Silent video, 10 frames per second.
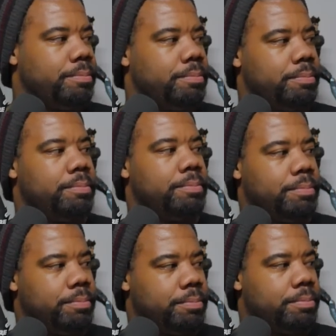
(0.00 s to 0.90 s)

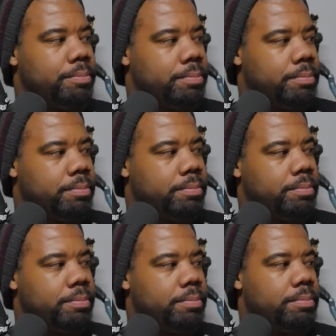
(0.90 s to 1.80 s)

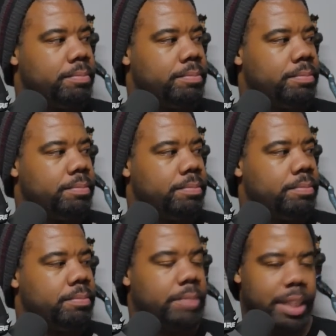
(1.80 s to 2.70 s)
(not speaking)